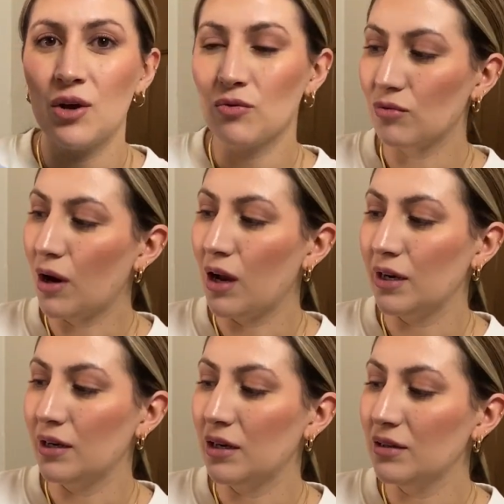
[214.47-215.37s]

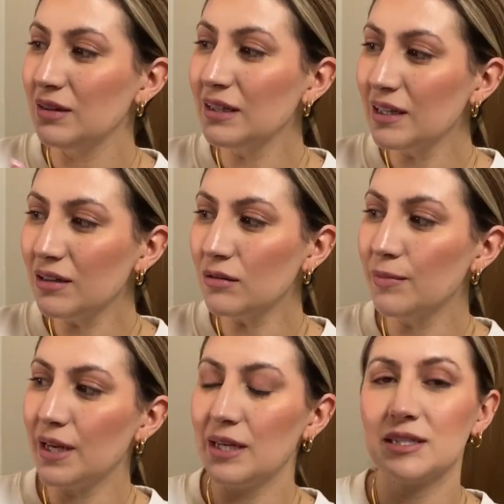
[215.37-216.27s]
run a little
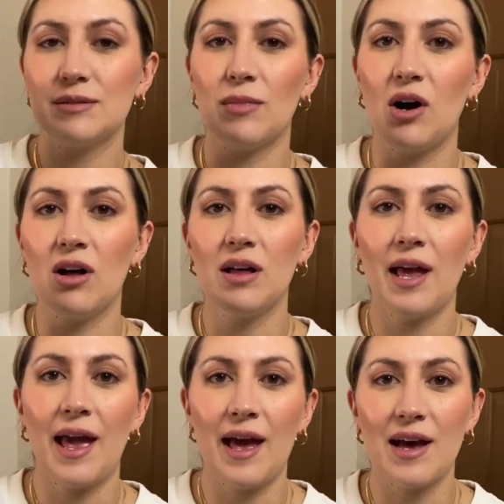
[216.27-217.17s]
bit small,
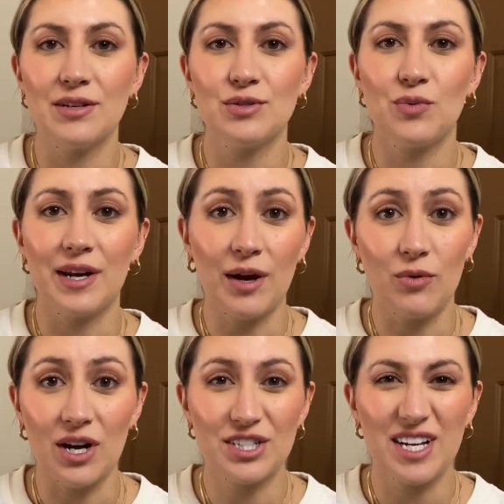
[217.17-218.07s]
and when I
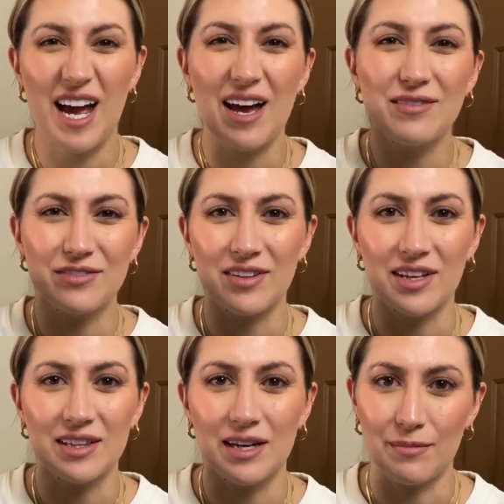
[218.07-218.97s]
wash it, I have a
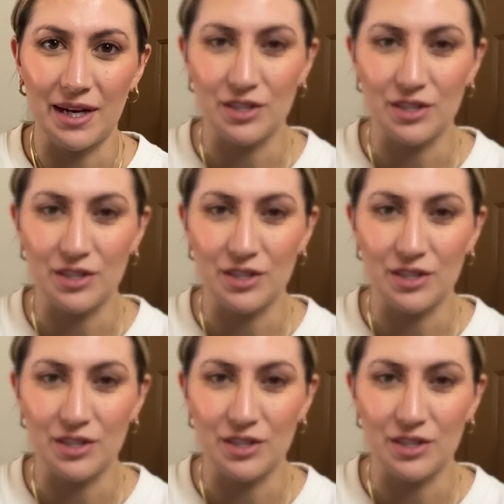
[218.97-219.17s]
feeling that it might